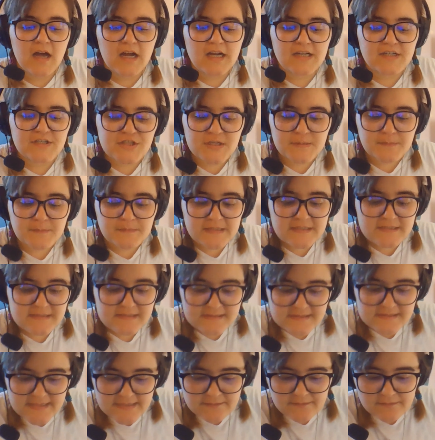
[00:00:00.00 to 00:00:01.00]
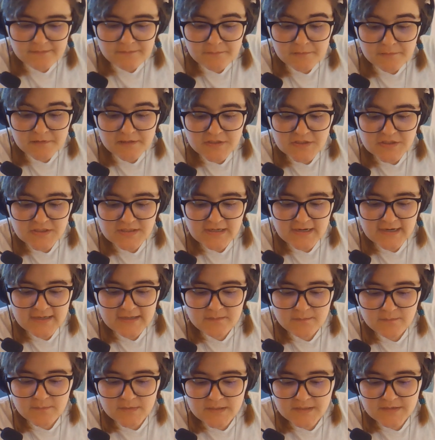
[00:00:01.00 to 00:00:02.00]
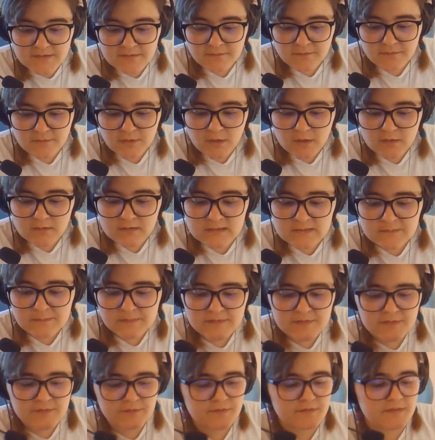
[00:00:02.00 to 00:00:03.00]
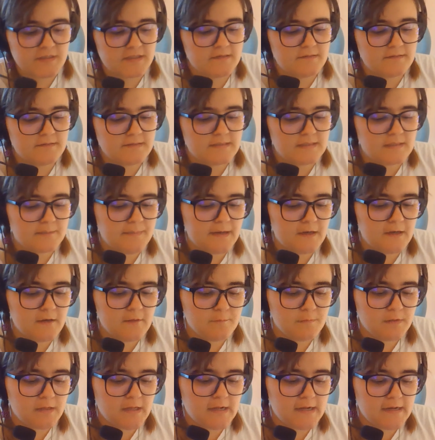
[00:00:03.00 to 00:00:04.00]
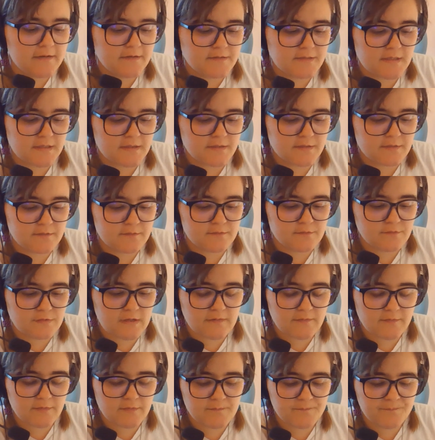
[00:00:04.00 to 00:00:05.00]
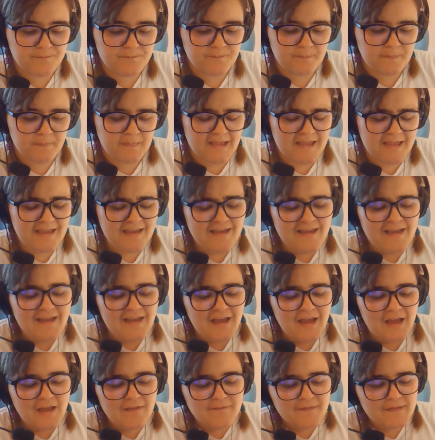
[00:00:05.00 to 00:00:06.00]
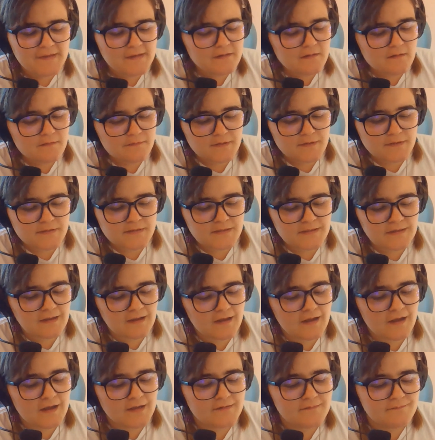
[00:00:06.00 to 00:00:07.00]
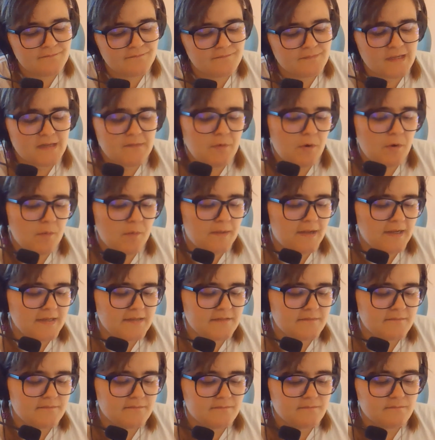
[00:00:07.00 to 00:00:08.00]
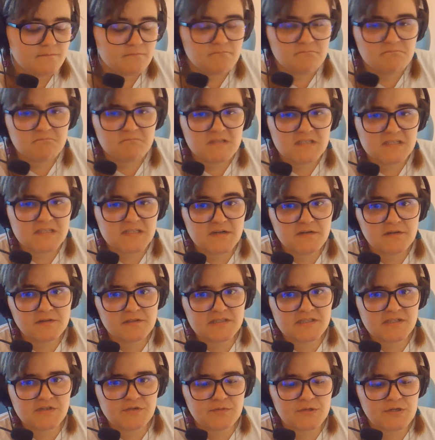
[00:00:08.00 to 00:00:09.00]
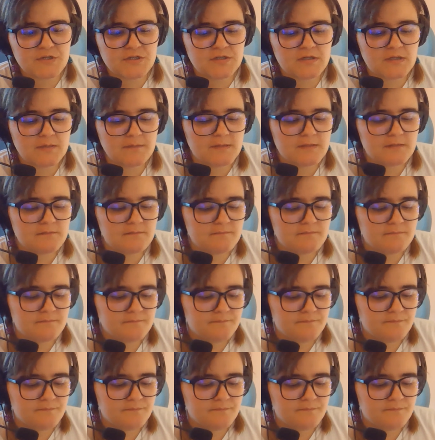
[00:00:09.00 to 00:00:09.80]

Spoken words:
I chipped his sacred religious item into long splinters using a pair of pliers and a screwdriver. I figure if there's a God, he won't mind, considering the situation I'm in.